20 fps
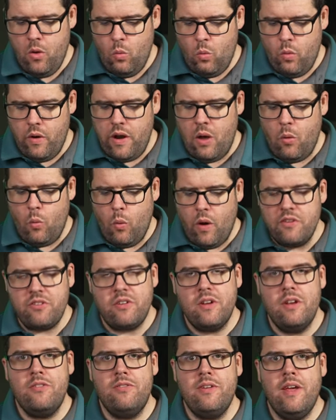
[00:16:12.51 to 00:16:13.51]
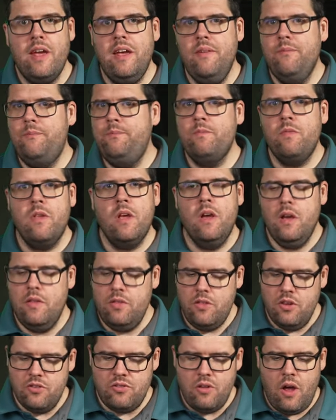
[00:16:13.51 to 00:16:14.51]
What I was gonna say,
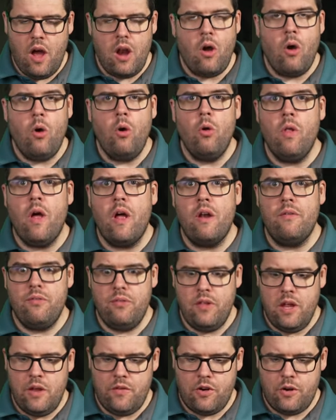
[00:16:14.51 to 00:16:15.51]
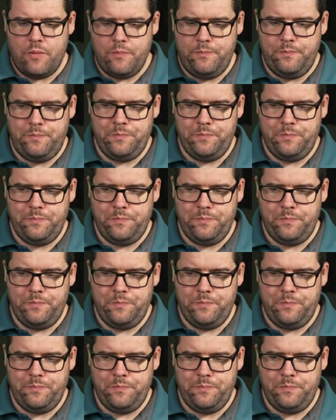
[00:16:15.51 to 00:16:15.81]
there's not a whole lot of flavor.